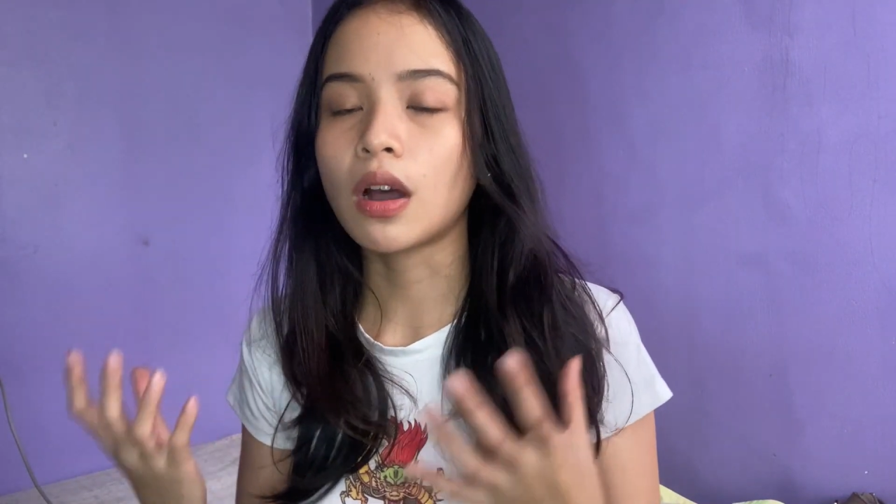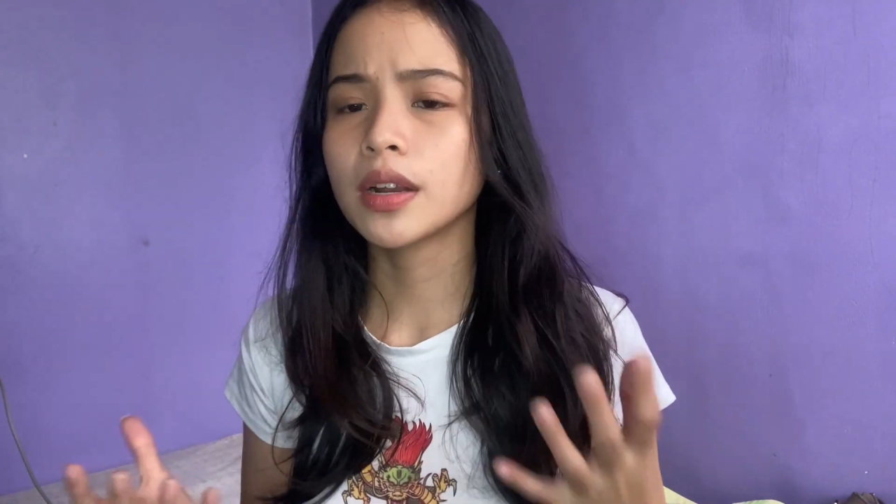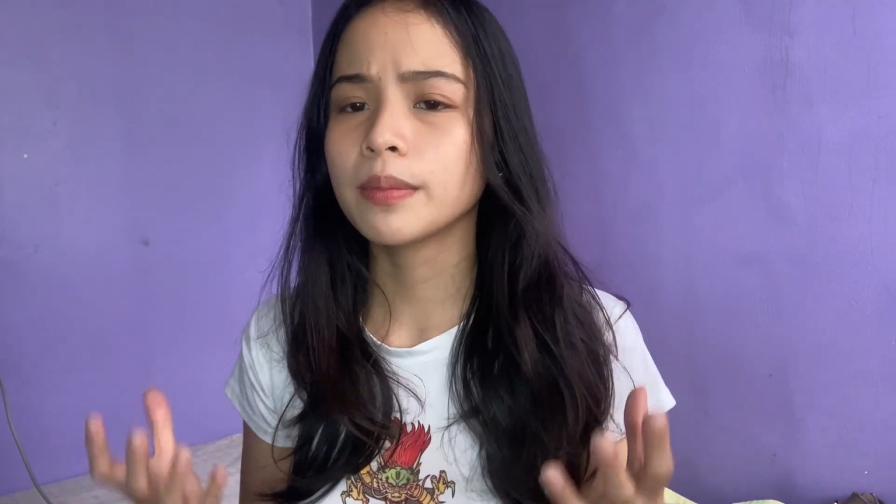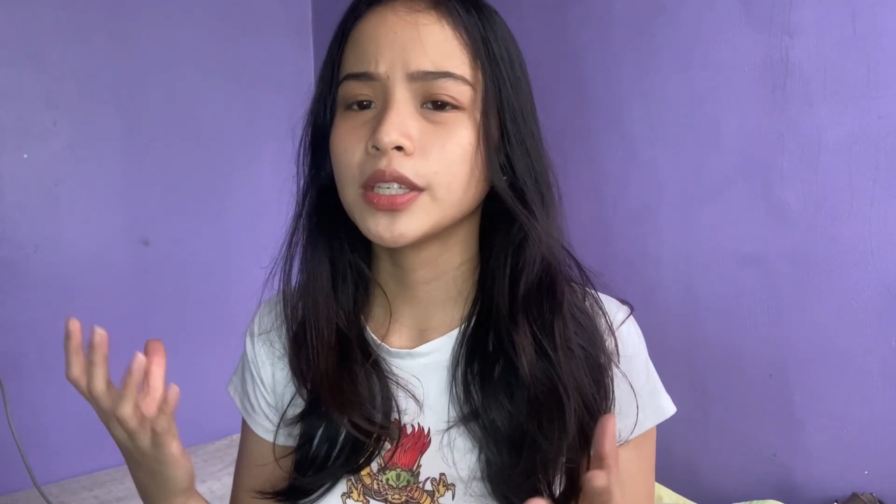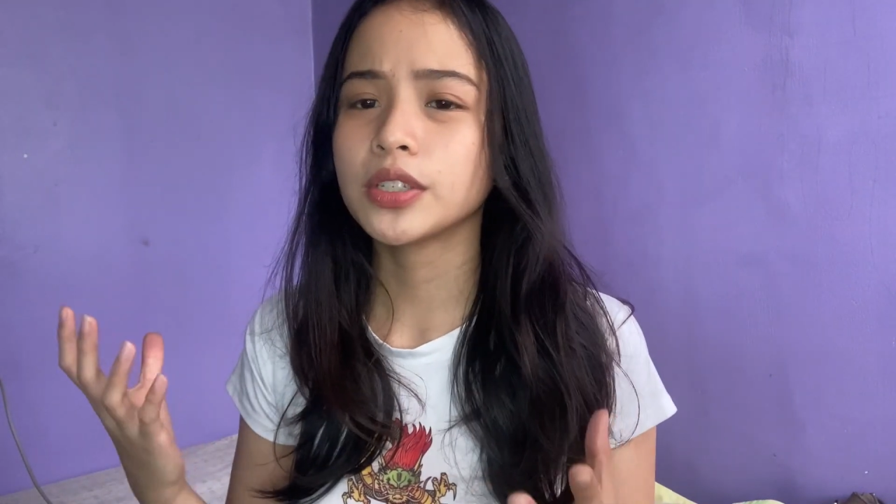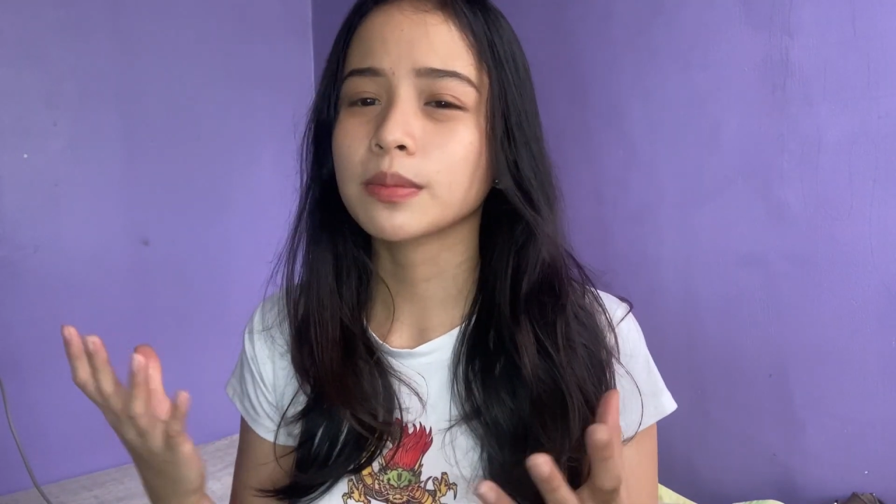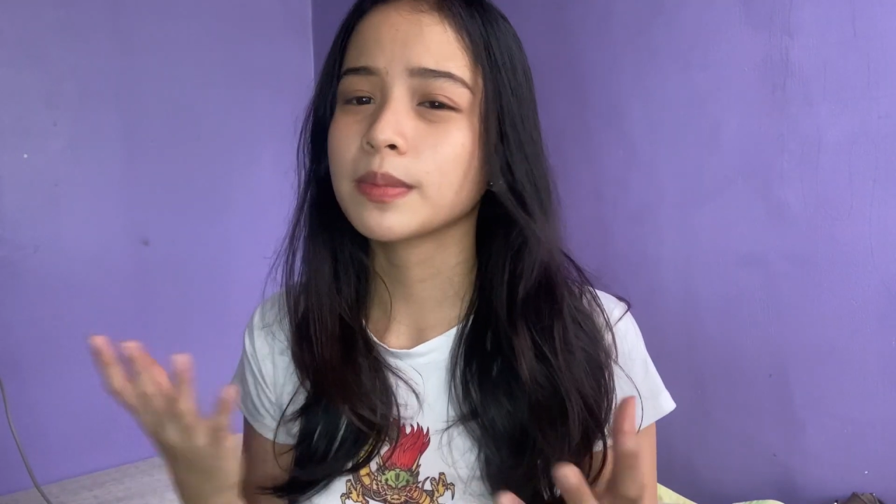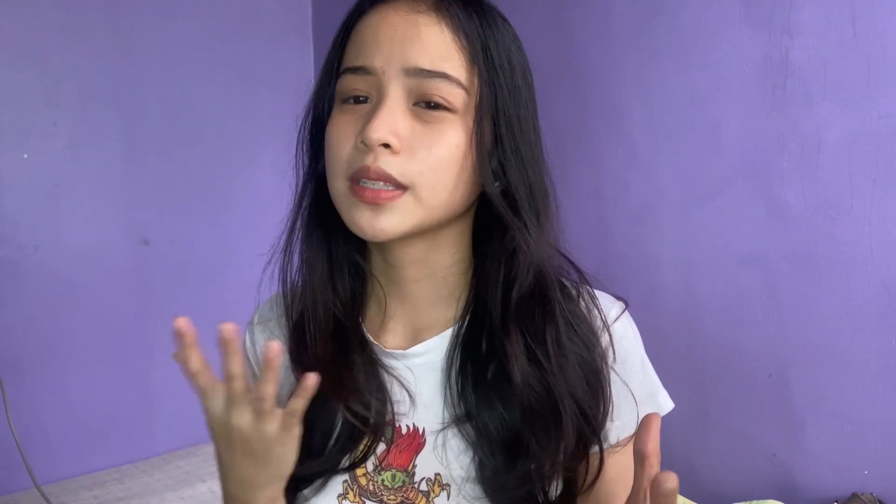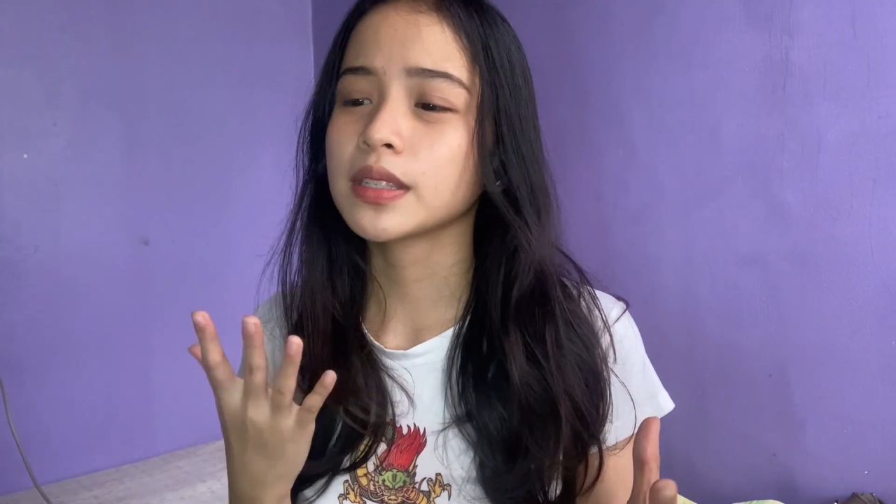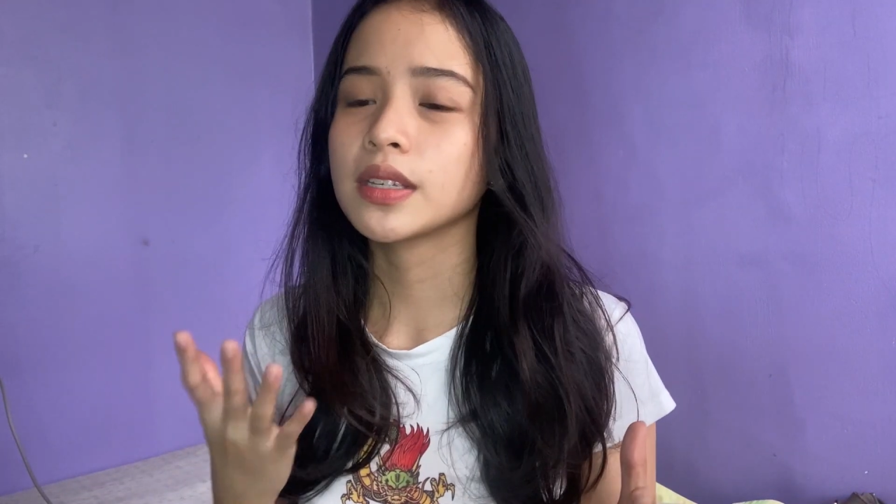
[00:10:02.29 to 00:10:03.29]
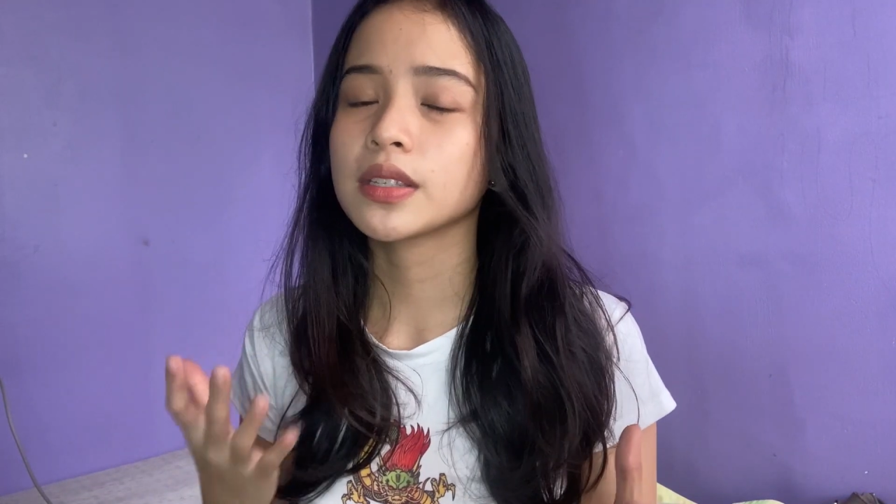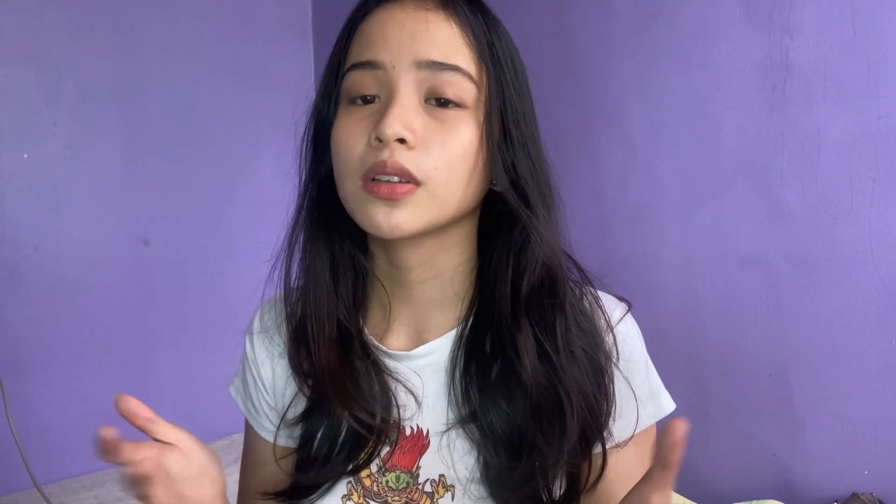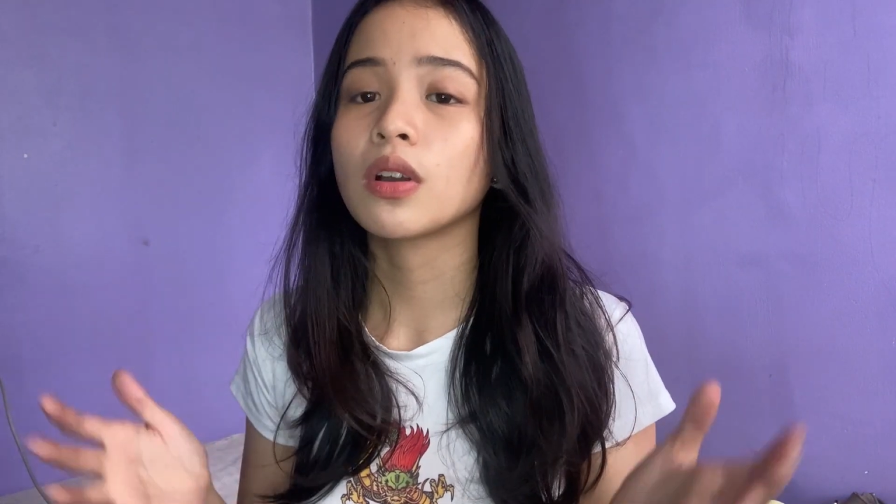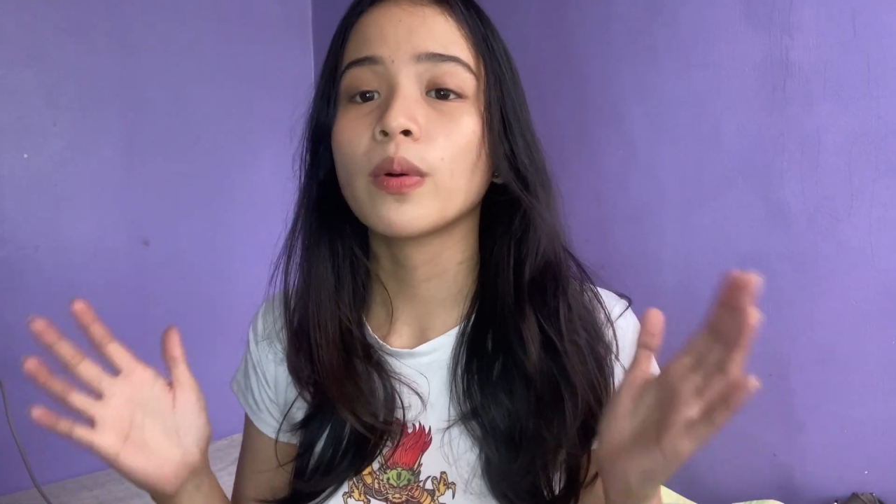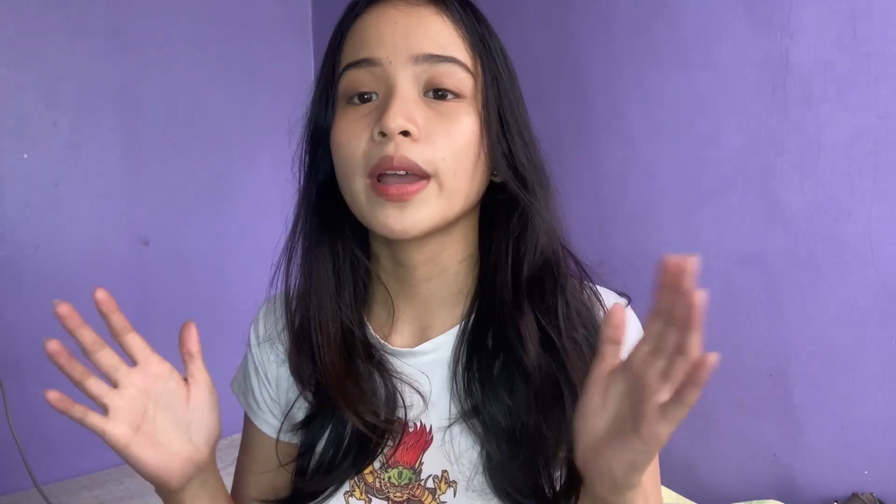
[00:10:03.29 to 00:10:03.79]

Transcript: automate your business, go